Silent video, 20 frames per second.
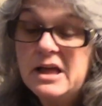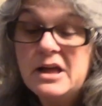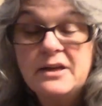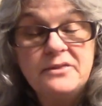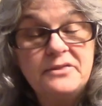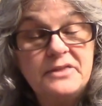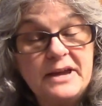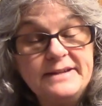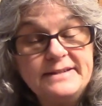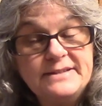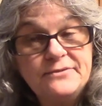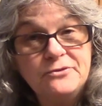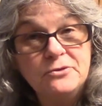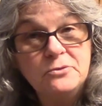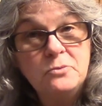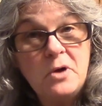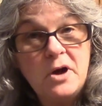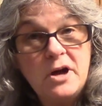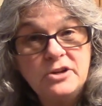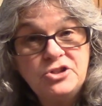Thanks for
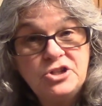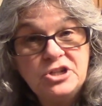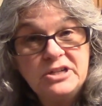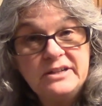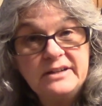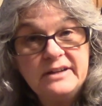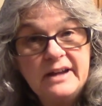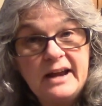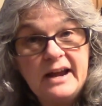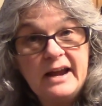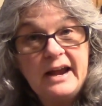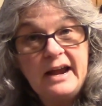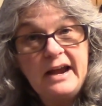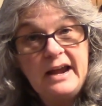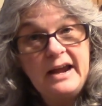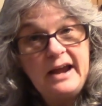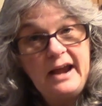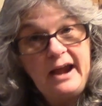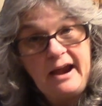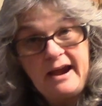watching,
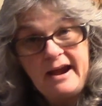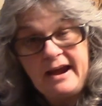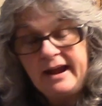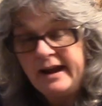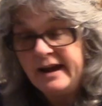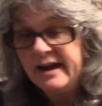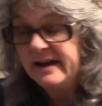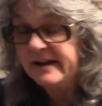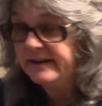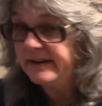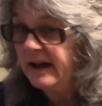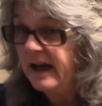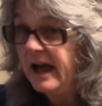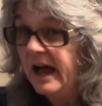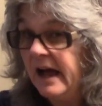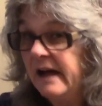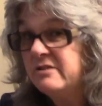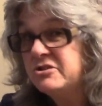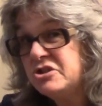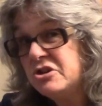and
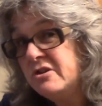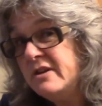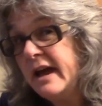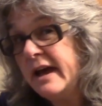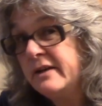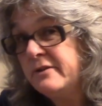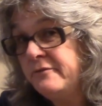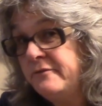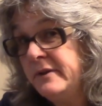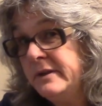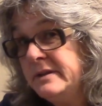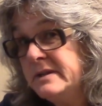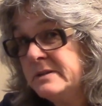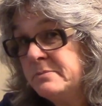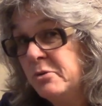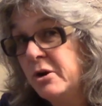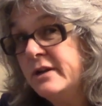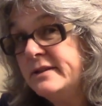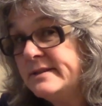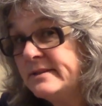I'll show you how to feed this
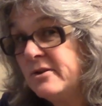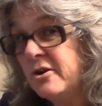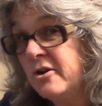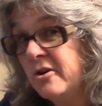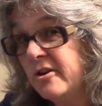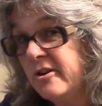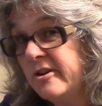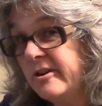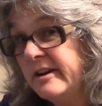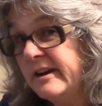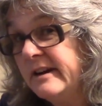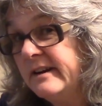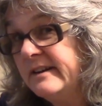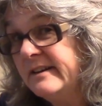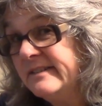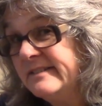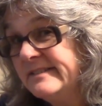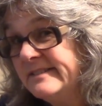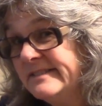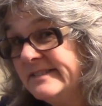bread starter
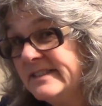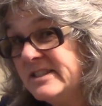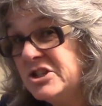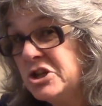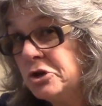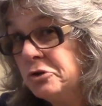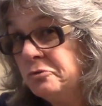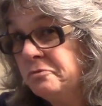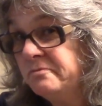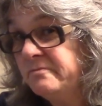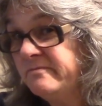soon.